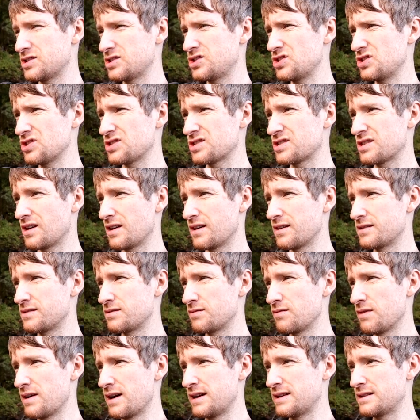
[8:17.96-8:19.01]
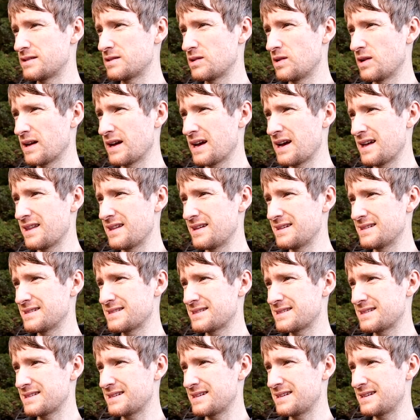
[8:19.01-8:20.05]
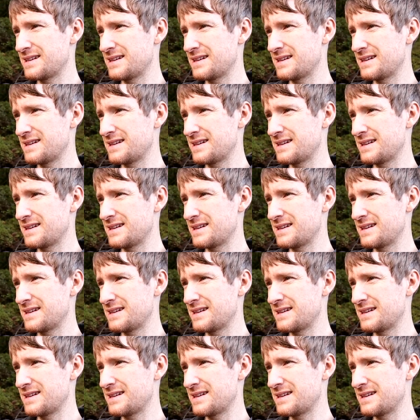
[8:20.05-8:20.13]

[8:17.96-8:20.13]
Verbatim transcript: just starting to rain, so I'll get this.